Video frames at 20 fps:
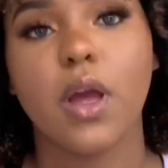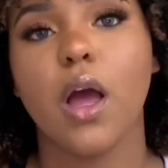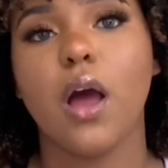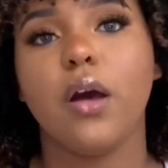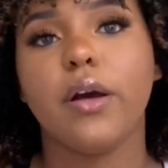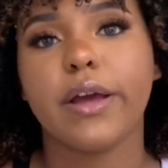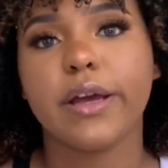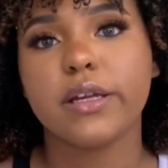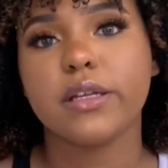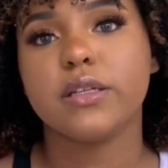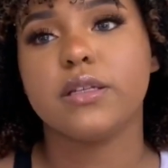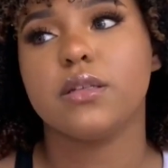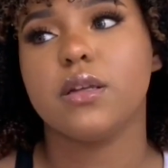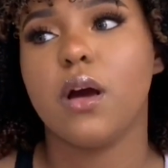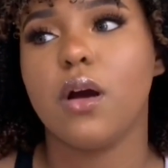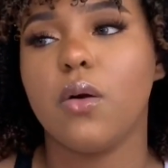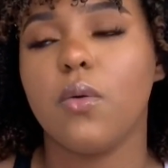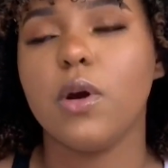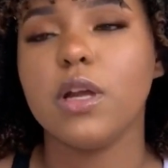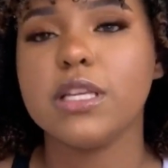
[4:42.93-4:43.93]
Okay,
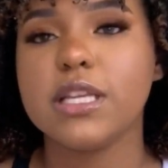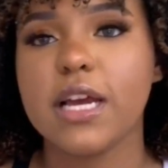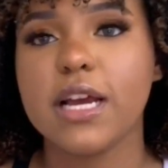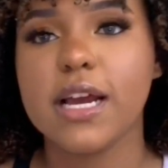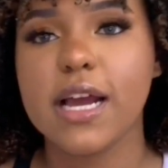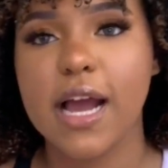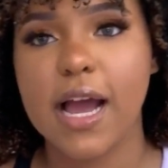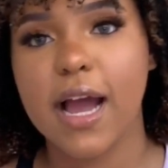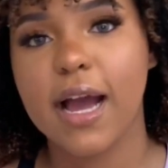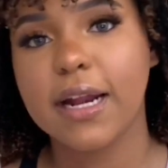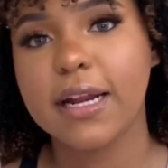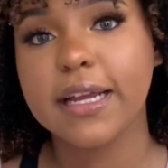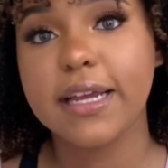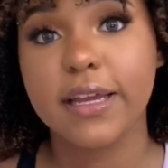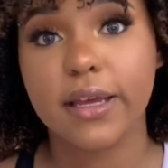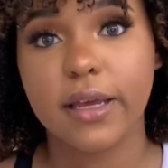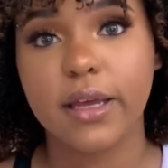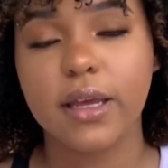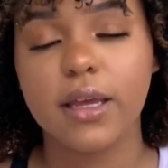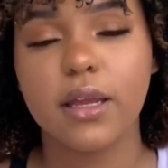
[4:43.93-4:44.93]
so once I kind of
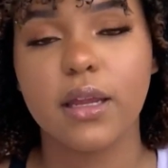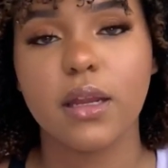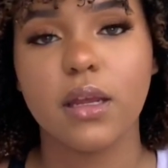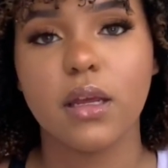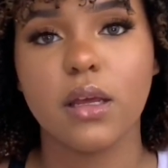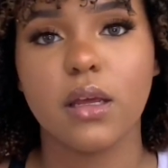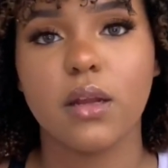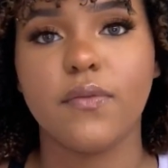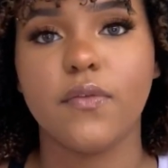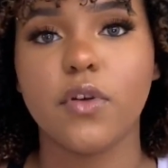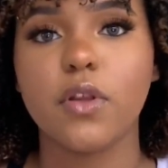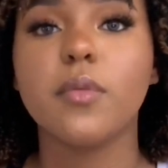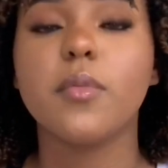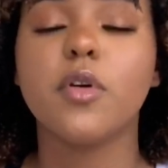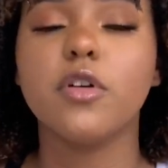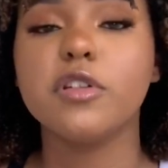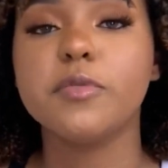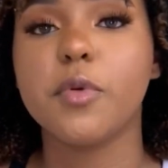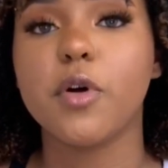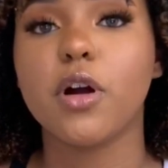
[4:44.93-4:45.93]
get it, for the
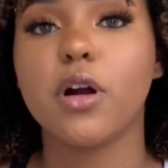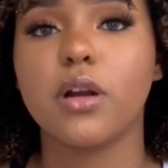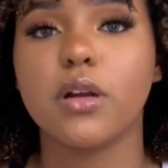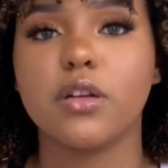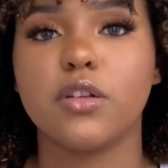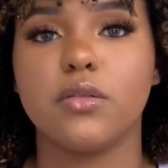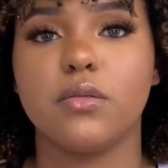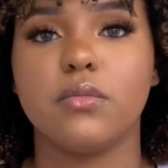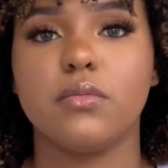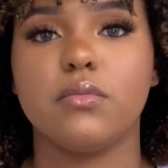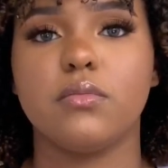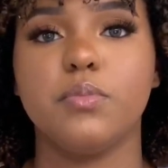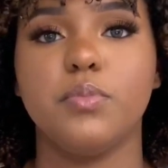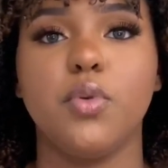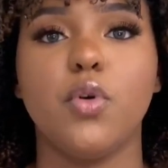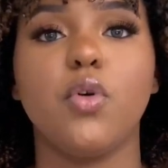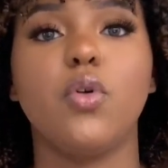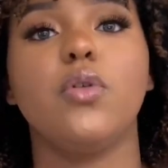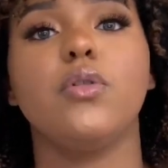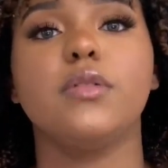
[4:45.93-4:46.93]
most part,
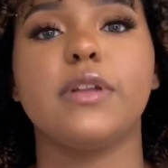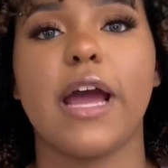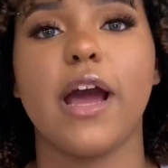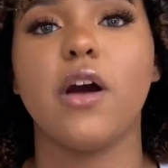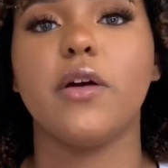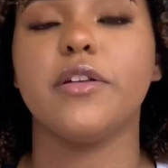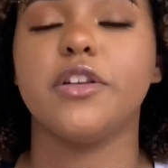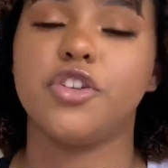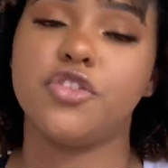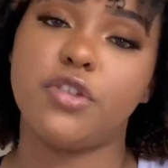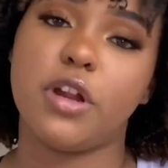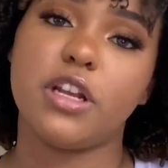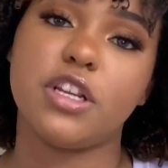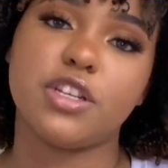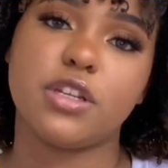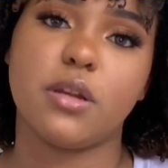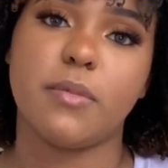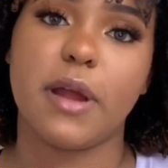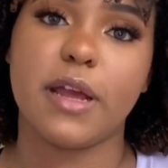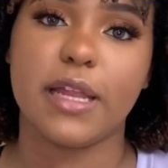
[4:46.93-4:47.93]
pulled out and
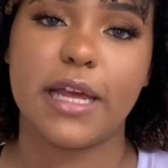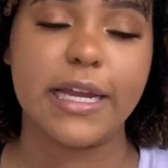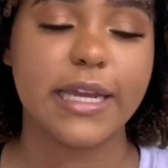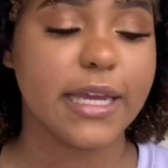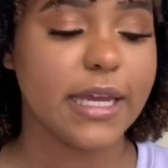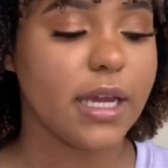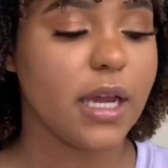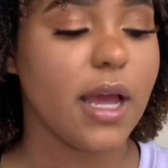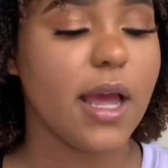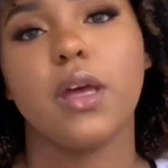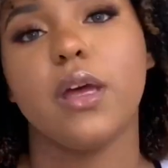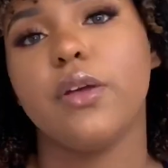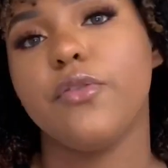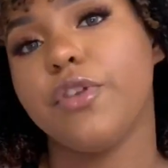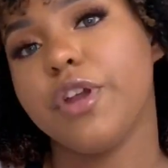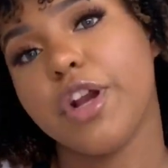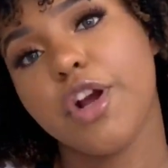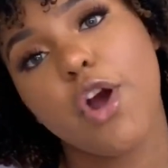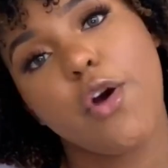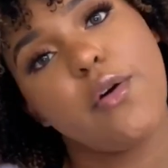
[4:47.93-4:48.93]
stretched to my liking,
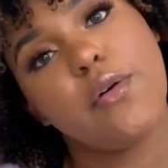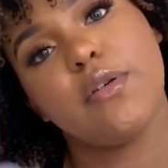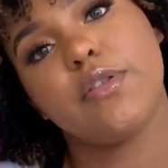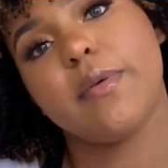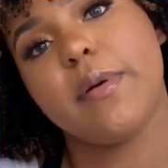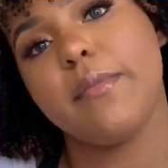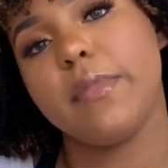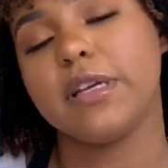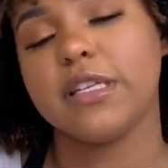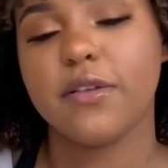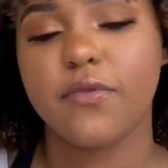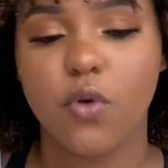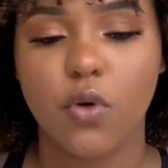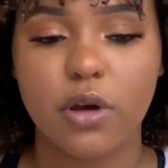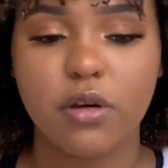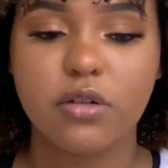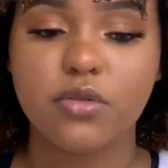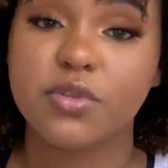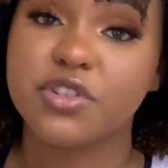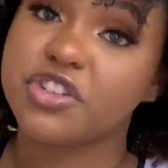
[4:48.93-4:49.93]
then I go in with my mix of
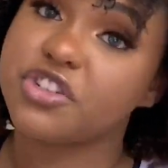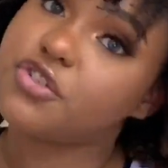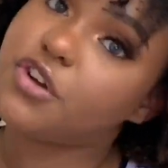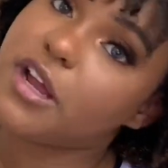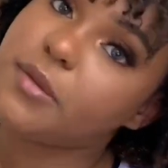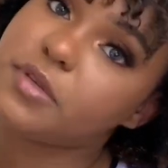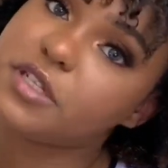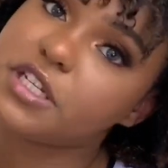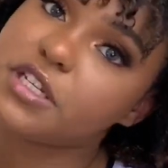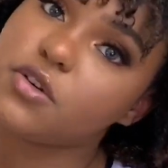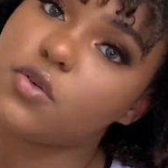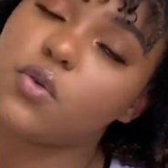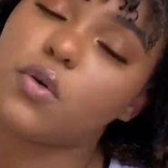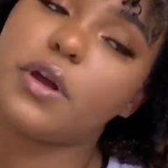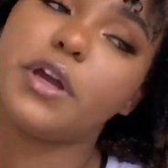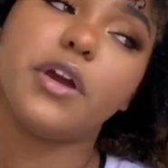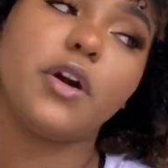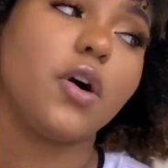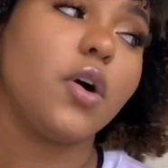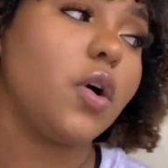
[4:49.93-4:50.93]
oils, which is grapeseed
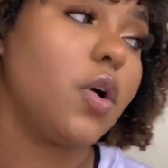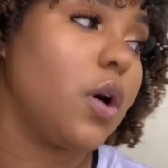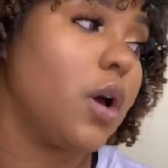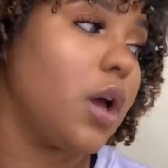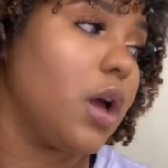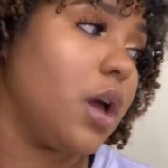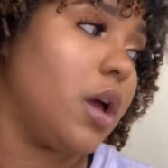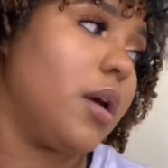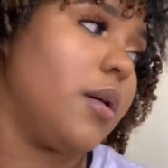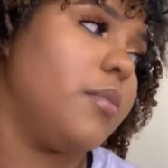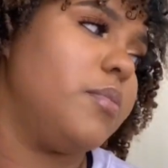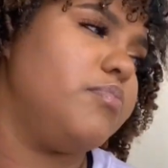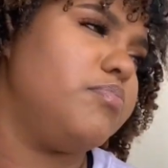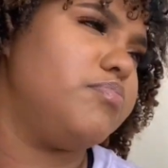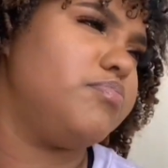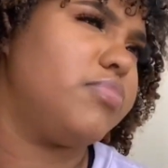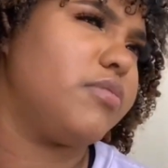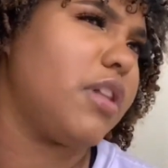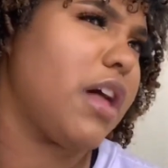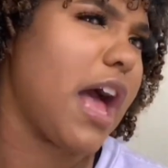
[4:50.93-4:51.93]
oil,
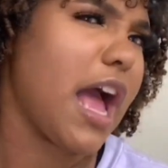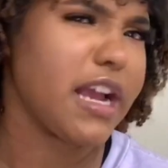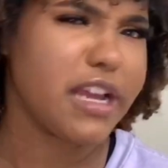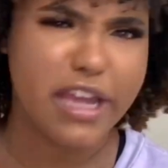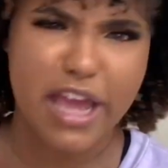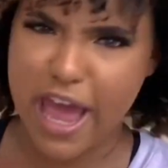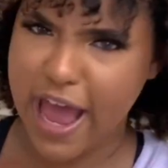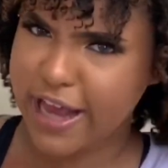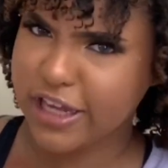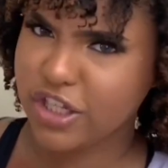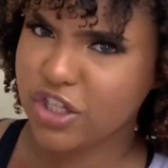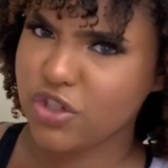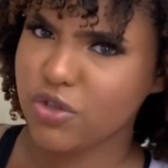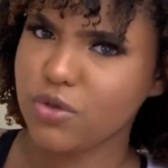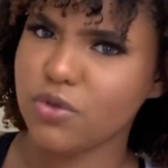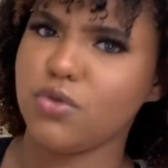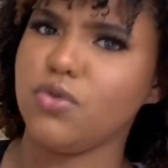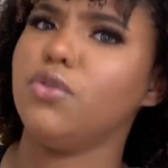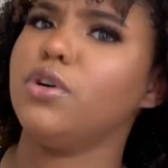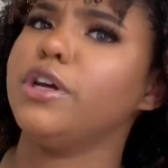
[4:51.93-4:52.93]
black
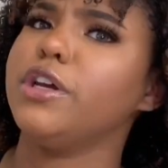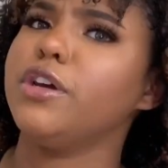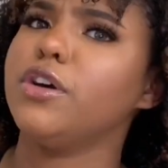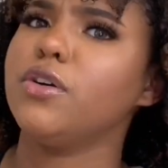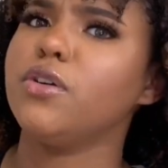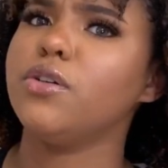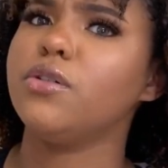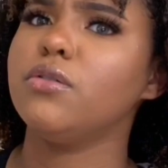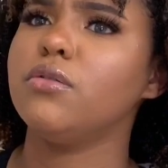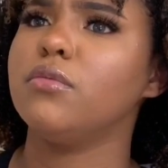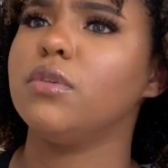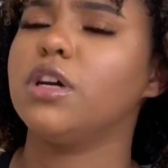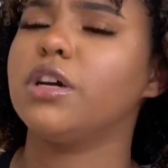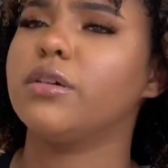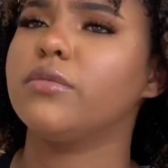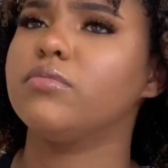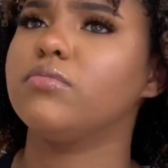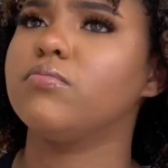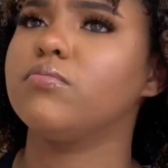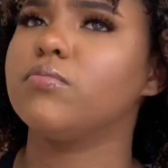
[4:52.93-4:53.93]
castor oil,
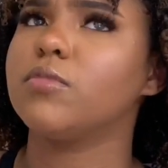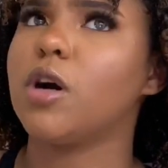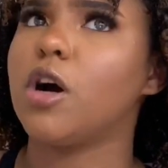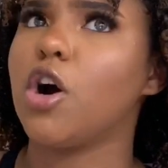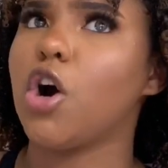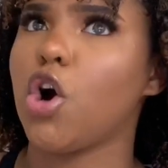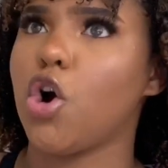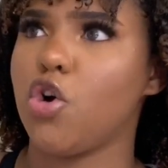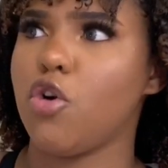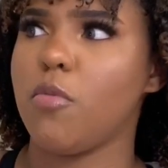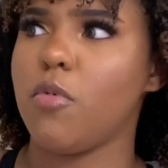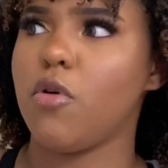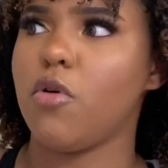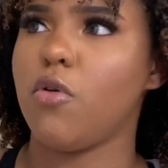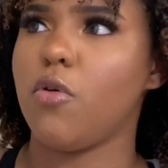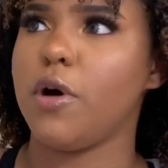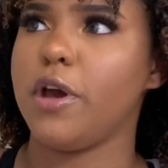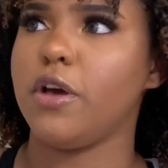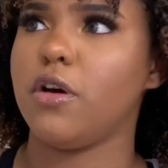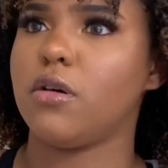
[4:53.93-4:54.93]
jojoba
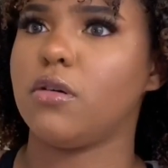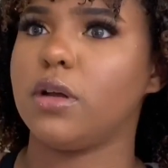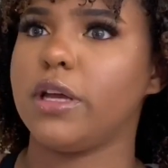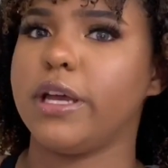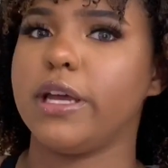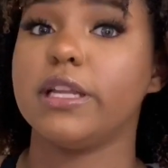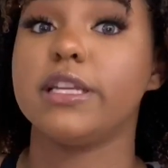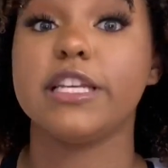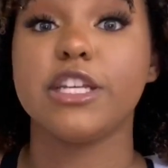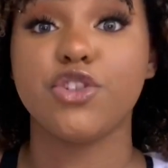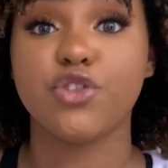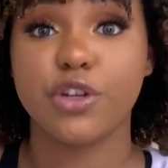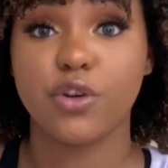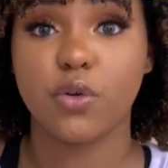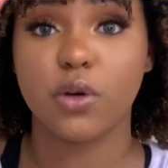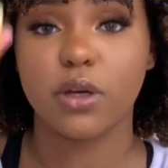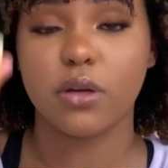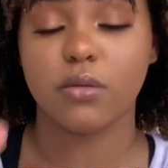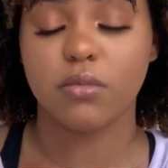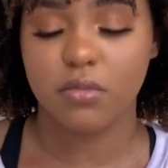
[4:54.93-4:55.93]
oil, and tea tree
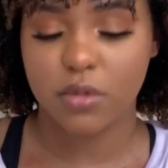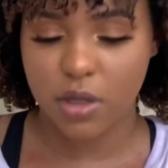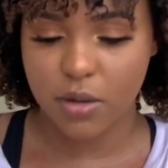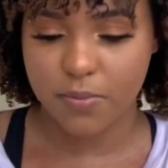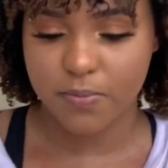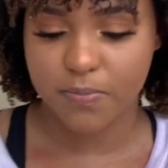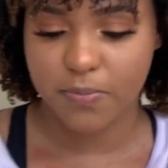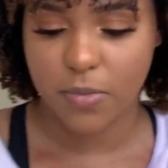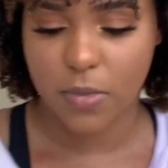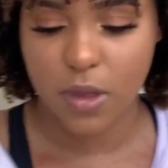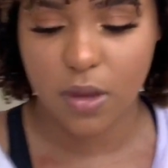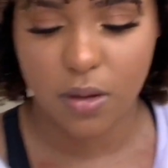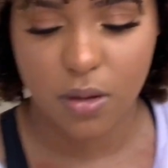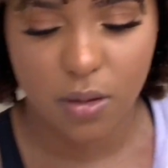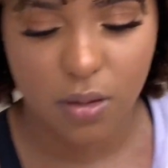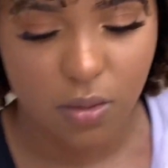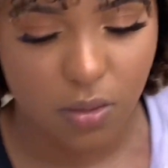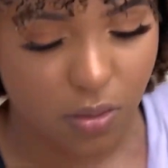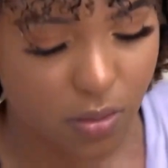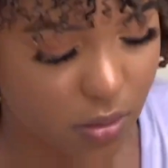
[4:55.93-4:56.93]
oil. Yep.
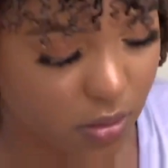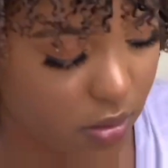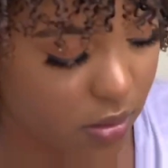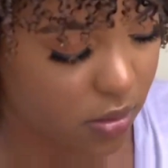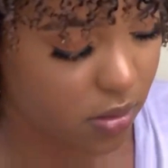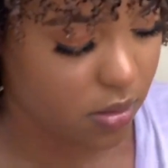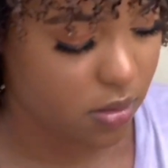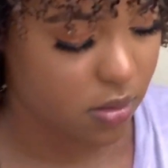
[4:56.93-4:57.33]
And